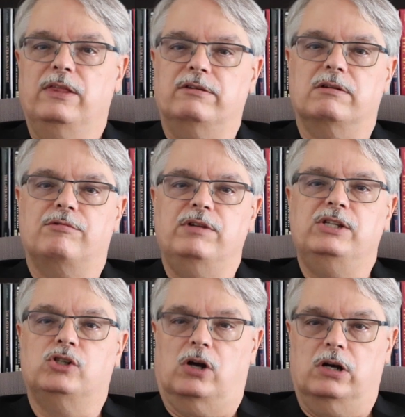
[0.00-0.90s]
There are three
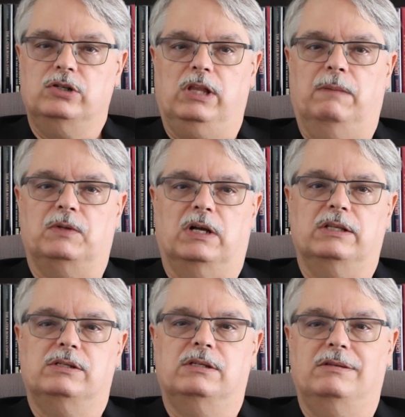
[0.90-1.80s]
charged
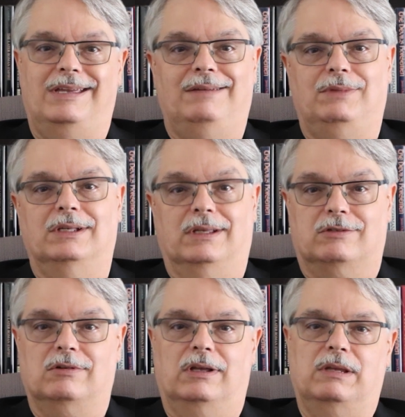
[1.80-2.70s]
leptons named the
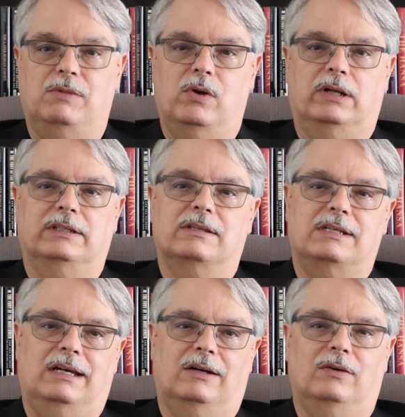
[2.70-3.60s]
electron, the muon, and the
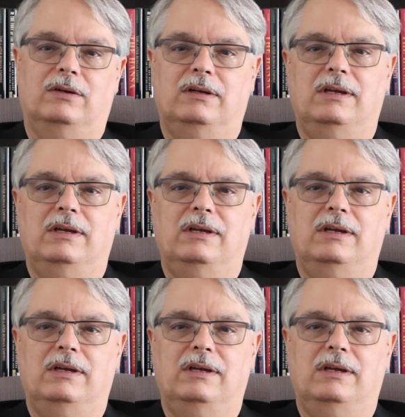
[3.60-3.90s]
tau.